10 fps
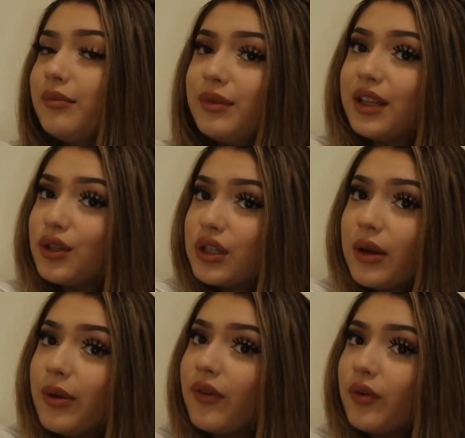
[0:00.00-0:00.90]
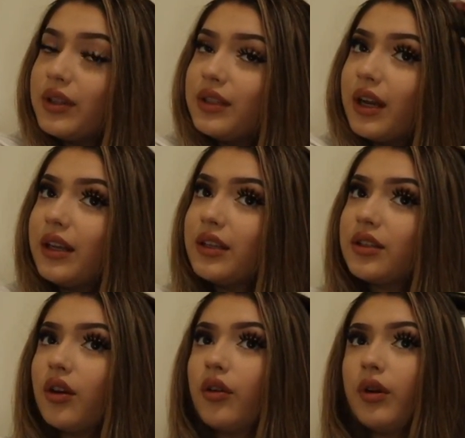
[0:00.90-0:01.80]
That's just how I've always done it.
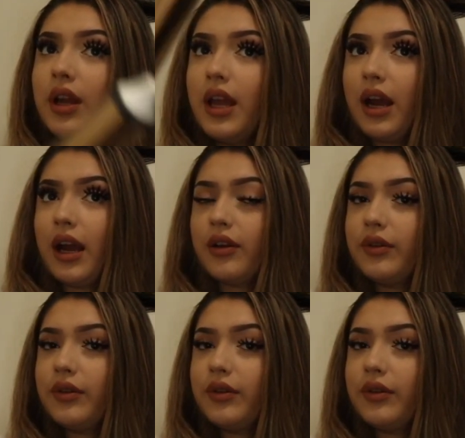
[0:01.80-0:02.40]
So I